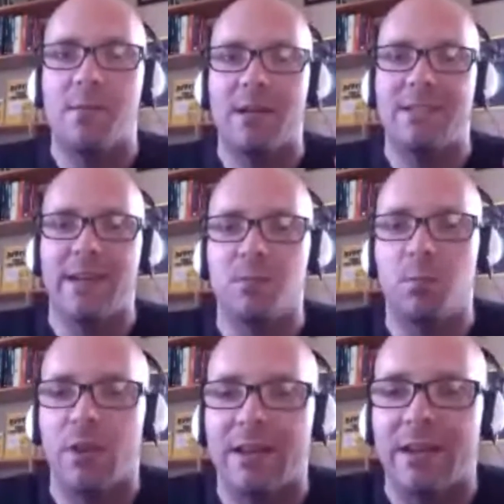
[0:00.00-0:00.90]
like my
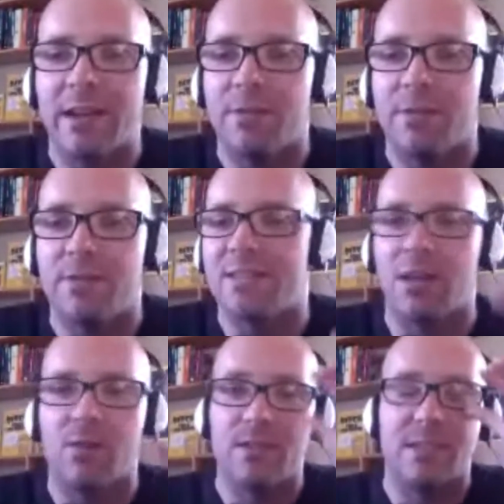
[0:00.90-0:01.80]
textbook in and of
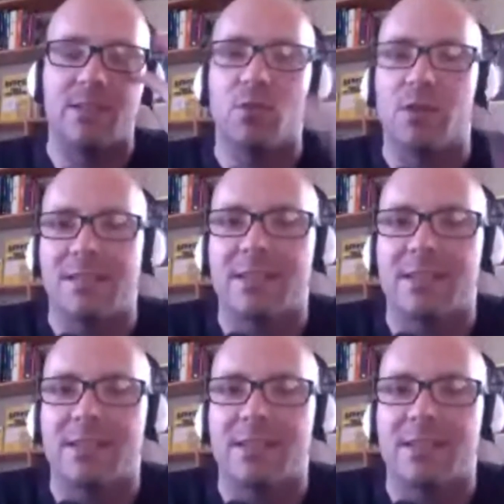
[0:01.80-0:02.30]
itself is evil, because that's not